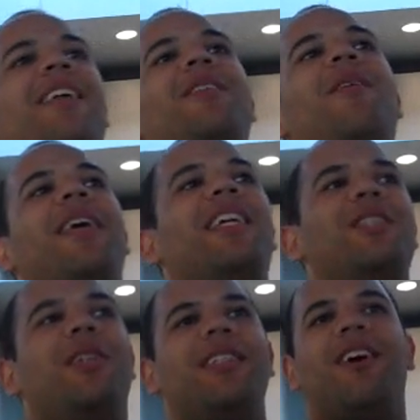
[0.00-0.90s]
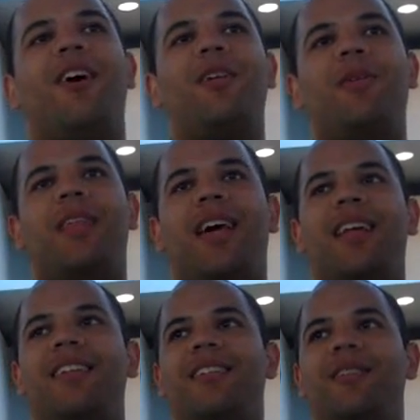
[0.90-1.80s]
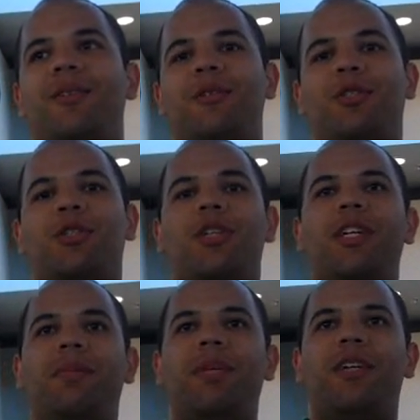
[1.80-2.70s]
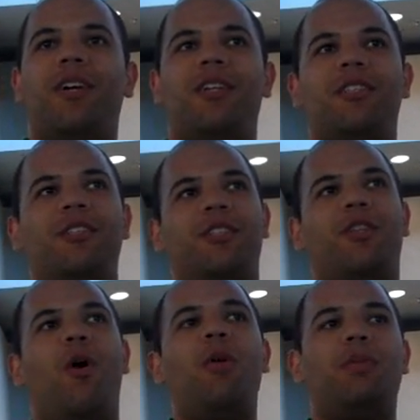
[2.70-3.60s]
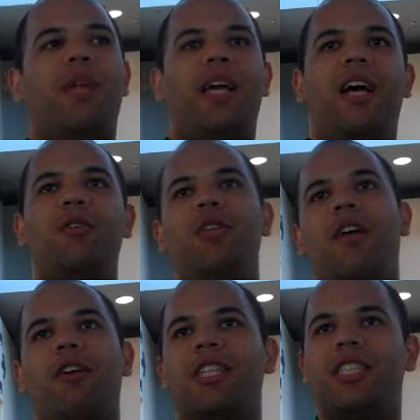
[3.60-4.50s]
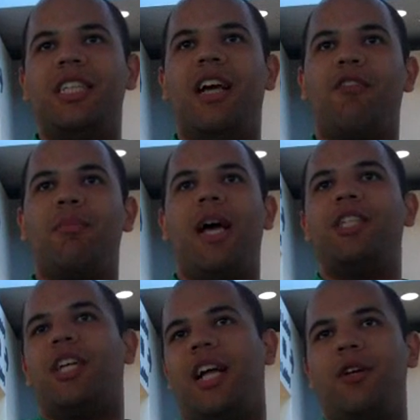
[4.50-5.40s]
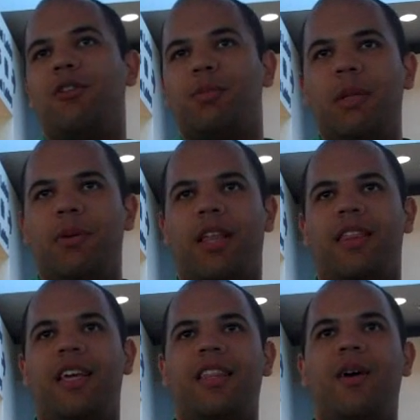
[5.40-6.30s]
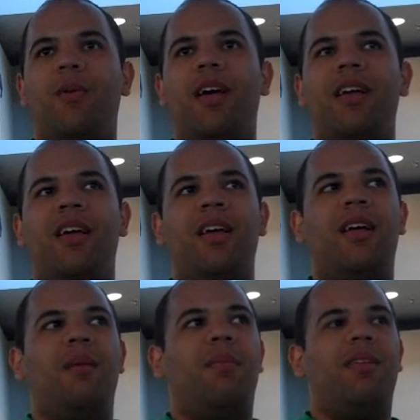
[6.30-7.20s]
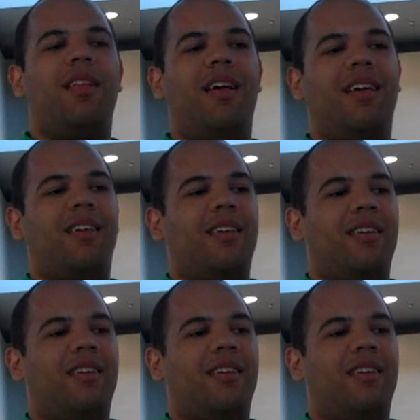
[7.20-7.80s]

I don't know. I guess you could argue that you shouldn't because you just always play it out. You never concede ever in Magic. And I know there's people that think that way, but like,